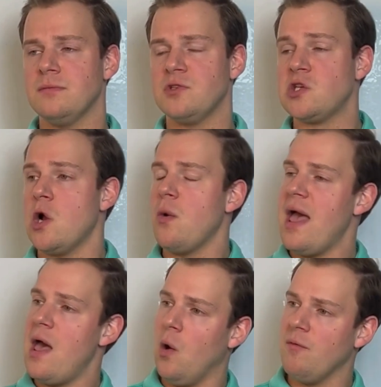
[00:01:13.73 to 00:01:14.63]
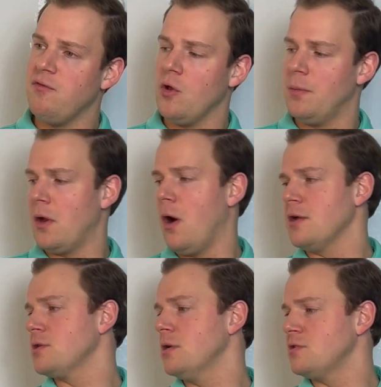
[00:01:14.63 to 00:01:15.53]
so helpful but
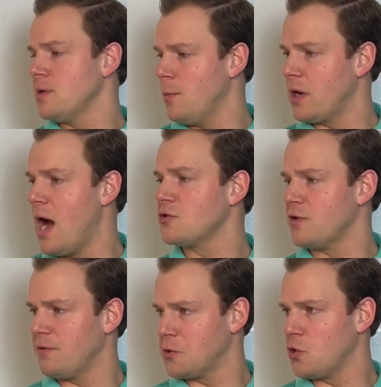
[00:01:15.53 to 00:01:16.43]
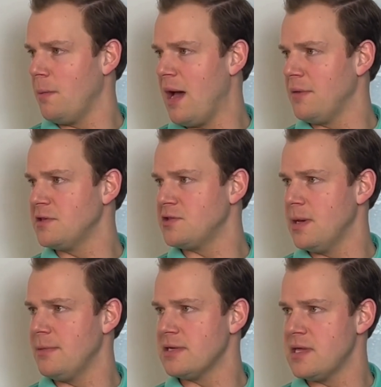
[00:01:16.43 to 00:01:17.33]
also somewhat controversial about this,
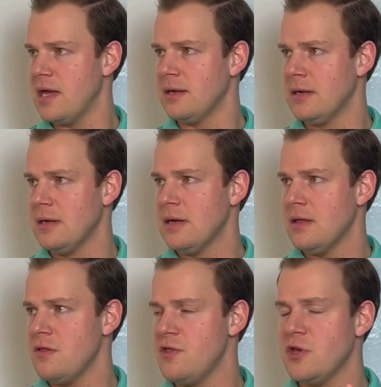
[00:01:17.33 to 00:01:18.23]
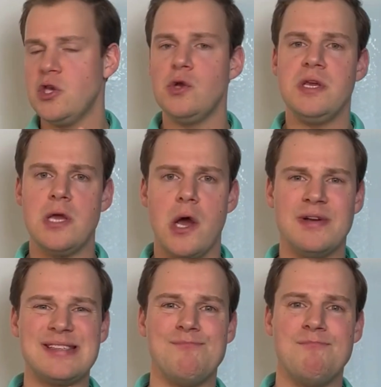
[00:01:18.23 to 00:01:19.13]
Jim, is that the
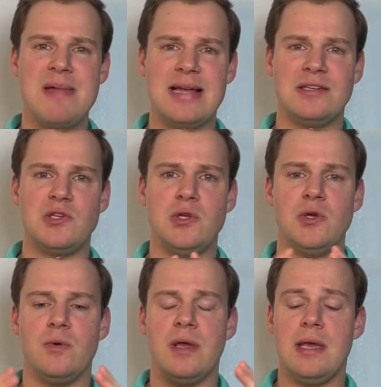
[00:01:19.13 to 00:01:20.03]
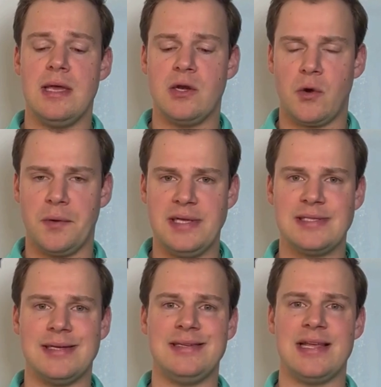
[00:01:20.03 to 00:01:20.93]
UDO is meant to
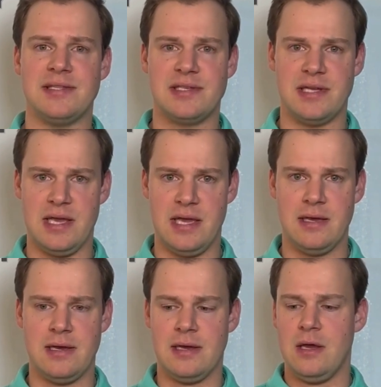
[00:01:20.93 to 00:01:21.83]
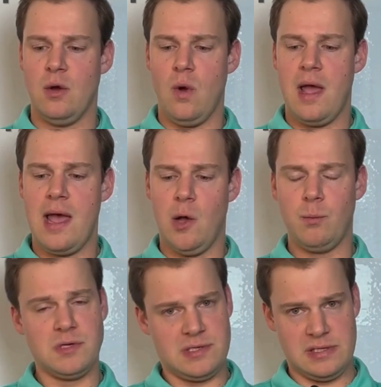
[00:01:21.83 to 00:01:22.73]
increase density,
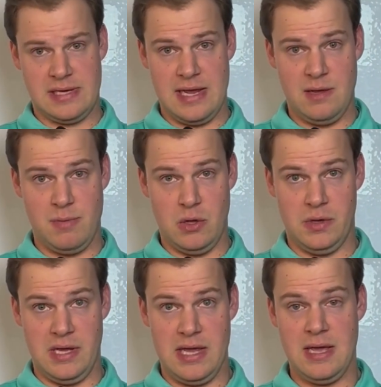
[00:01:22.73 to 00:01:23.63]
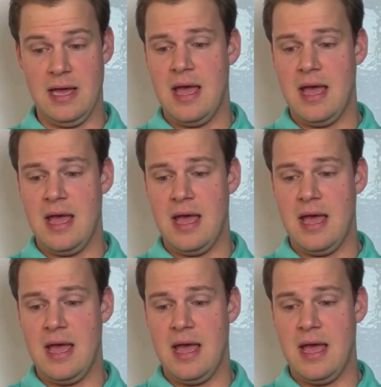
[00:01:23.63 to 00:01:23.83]
help with sustainability,